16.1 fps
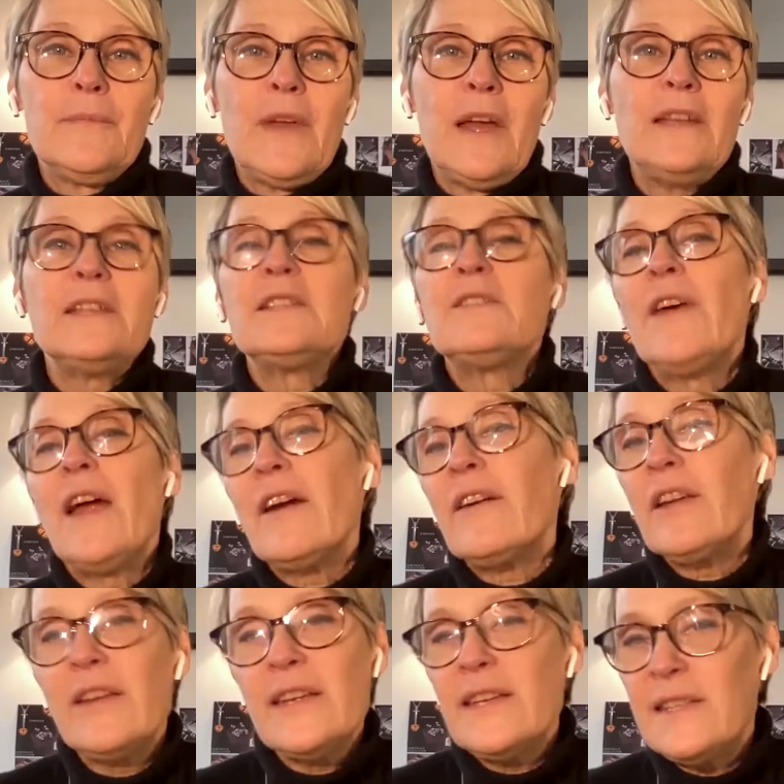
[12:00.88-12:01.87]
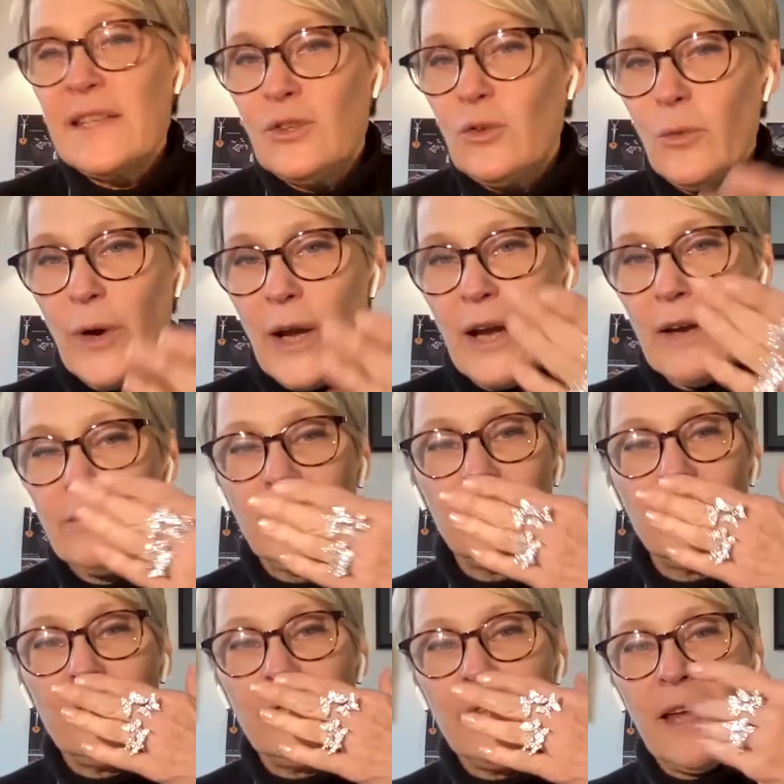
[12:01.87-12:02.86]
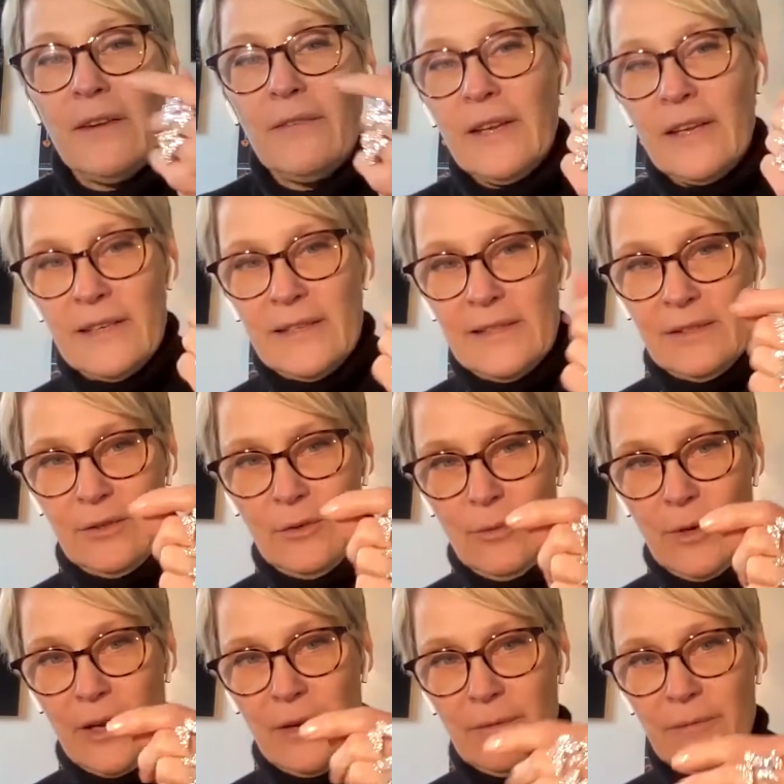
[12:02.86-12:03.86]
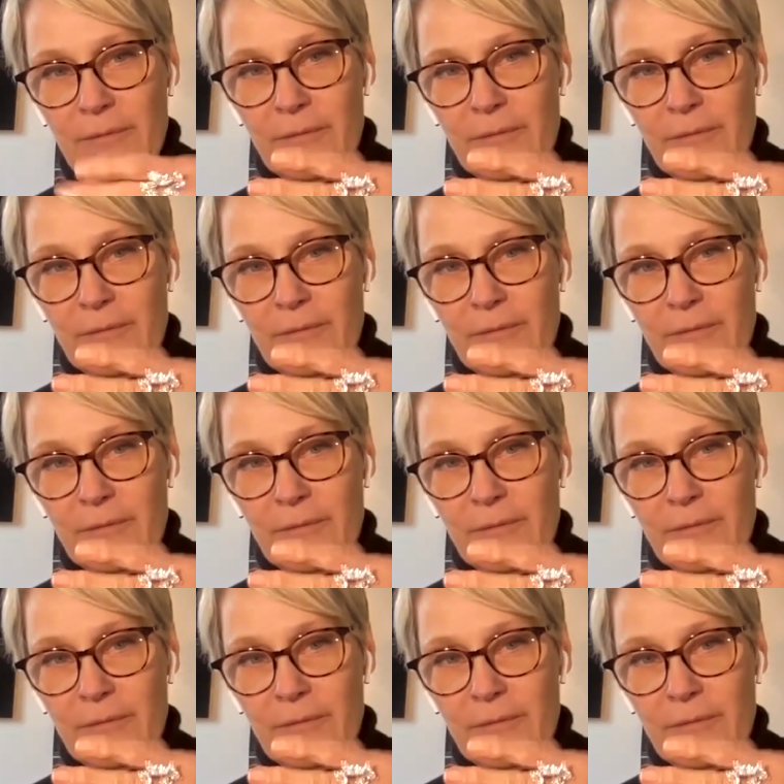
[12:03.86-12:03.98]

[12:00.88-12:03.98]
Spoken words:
And it's very easy to wear. Very easy to wear.